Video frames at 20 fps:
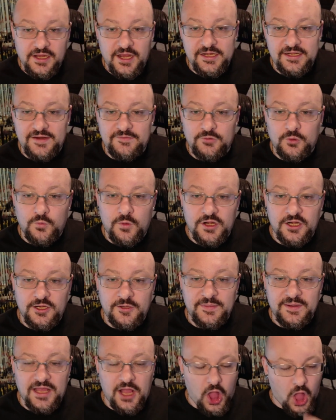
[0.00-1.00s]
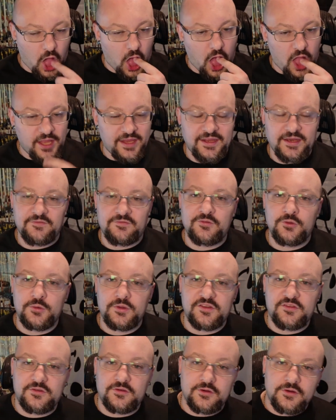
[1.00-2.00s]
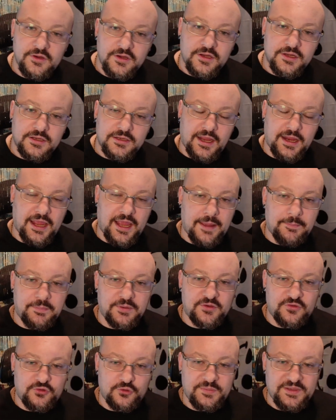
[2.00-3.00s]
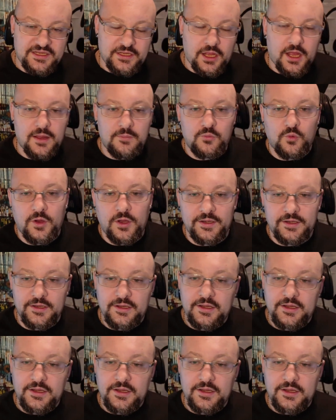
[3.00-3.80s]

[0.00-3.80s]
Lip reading: I never wanted to be an influencer. I happened to become one.